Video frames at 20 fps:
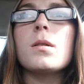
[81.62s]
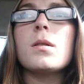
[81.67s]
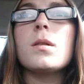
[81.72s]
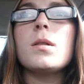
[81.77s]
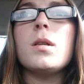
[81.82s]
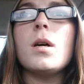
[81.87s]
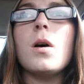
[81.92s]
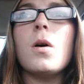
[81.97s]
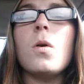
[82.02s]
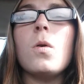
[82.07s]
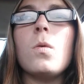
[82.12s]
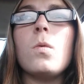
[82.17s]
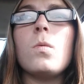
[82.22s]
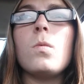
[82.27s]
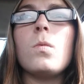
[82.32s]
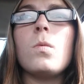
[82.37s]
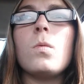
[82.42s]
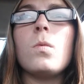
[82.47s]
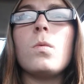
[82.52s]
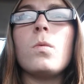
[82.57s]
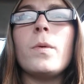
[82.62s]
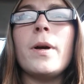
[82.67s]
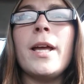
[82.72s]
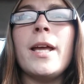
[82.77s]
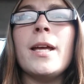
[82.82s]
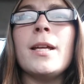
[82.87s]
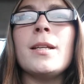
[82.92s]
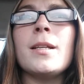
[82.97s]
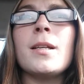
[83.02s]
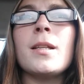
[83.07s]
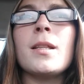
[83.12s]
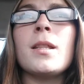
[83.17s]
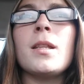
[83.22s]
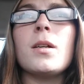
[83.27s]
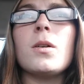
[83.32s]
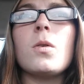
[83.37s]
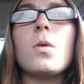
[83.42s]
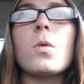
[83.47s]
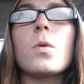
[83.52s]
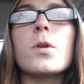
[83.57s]
So when
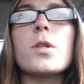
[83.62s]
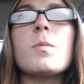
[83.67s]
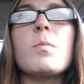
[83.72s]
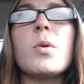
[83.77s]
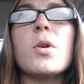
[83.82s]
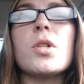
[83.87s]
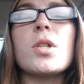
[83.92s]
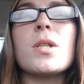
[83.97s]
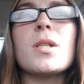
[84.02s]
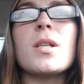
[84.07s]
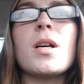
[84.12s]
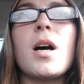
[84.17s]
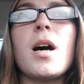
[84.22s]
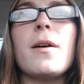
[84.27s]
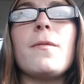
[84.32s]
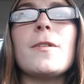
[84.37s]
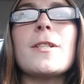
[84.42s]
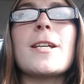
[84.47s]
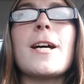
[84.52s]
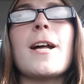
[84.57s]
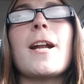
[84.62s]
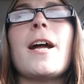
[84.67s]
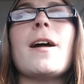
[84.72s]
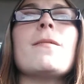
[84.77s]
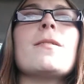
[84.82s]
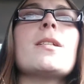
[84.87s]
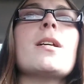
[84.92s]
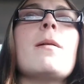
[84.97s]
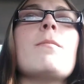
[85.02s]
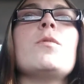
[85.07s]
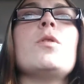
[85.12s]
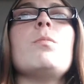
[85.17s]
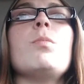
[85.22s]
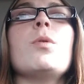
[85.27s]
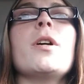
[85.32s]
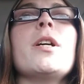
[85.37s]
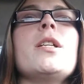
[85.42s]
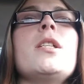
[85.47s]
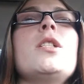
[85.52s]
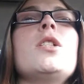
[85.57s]
the horse pushes off, it's got to have something to
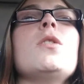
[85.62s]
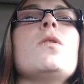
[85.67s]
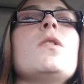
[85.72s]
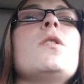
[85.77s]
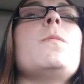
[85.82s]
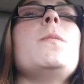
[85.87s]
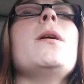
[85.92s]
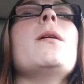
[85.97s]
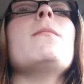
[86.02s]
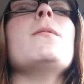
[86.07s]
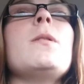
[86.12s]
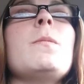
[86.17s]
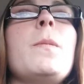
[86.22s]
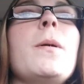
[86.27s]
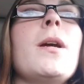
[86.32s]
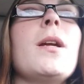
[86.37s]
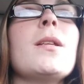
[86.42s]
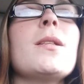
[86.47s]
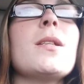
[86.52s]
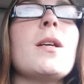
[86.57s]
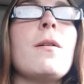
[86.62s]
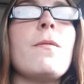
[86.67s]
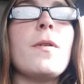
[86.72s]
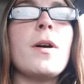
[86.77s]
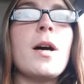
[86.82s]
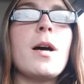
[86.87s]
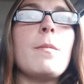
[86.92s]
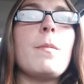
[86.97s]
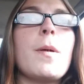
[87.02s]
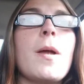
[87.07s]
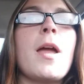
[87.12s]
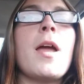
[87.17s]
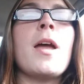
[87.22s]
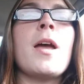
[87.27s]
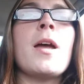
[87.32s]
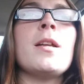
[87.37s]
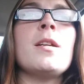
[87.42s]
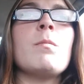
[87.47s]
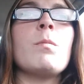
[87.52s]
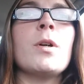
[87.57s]
brace to be able to pick itself up
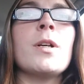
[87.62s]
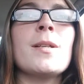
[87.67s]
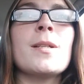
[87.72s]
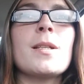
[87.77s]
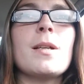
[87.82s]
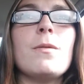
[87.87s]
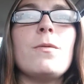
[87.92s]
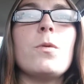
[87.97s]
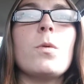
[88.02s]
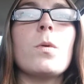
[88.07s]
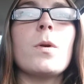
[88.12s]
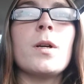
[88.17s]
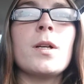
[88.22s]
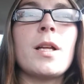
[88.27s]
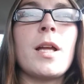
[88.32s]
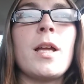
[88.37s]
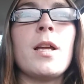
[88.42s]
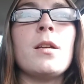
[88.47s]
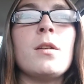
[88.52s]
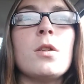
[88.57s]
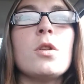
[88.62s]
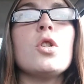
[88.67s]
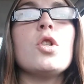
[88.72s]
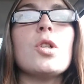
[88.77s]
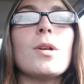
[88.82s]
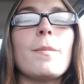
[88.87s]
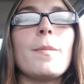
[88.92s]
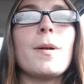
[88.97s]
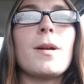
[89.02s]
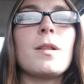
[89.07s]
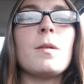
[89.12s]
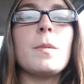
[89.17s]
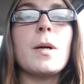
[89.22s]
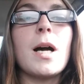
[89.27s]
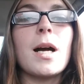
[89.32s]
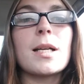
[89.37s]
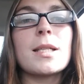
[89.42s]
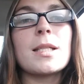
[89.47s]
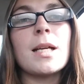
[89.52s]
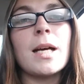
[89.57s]
and bring itself forward and jump out of the
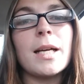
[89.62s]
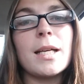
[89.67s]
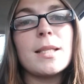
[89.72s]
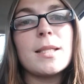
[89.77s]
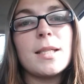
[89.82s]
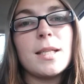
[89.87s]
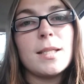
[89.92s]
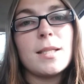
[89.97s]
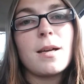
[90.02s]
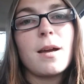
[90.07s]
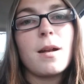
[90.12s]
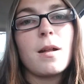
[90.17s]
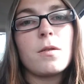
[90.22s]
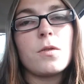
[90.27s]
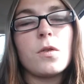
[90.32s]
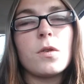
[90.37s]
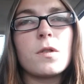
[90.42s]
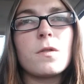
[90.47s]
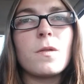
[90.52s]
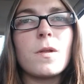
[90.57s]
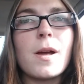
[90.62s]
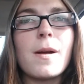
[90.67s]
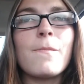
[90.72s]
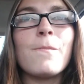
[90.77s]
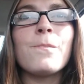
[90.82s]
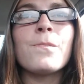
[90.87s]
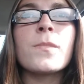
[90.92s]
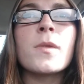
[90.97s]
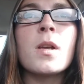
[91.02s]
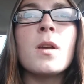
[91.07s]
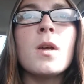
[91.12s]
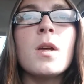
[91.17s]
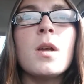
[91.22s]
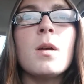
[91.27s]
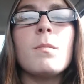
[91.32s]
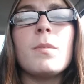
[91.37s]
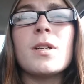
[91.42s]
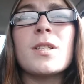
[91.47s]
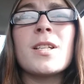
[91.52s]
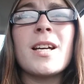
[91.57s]
box. Now, I can see a tie down used for that,
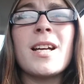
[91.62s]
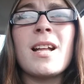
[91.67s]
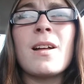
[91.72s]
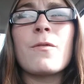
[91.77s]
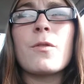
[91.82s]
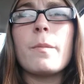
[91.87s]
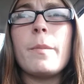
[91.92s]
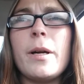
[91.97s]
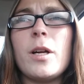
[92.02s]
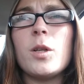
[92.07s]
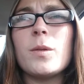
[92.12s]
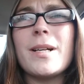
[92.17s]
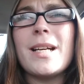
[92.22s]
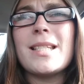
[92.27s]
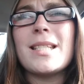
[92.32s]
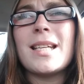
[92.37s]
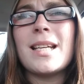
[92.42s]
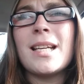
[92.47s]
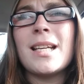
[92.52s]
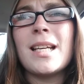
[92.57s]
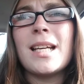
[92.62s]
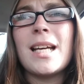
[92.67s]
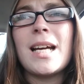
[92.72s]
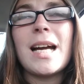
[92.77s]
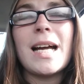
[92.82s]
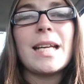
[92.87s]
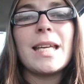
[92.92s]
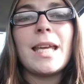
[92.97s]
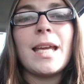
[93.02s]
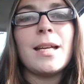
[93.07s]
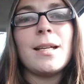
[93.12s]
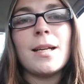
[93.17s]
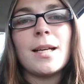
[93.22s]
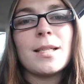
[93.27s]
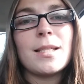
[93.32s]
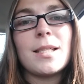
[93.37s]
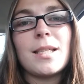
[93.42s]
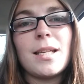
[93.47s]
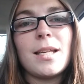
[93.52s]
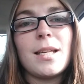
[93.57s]
but a tie down for barrel racing, I
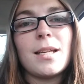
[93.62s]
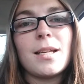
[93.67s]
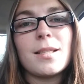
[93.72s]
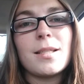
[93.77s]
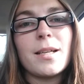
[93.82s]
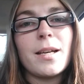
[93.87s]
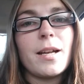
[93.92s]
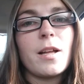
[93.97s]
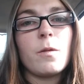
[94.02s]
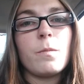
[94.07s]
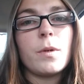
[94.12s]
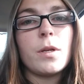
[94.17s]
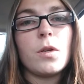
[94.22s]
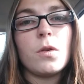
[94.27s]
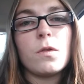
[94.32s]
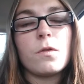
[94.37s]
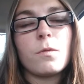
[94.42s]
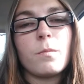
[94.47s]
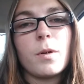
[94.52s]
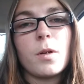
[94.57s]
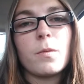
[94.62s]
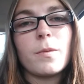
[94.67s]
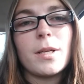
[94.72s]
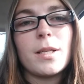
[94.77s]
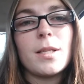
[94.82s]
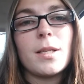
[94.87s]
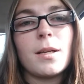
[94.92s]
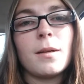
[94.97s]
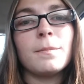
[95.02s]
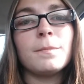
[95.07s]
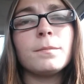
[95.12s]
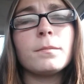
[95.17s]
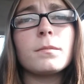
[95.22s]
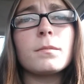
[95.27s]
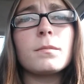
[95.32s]
cannot see a tie down being used for barrel racing.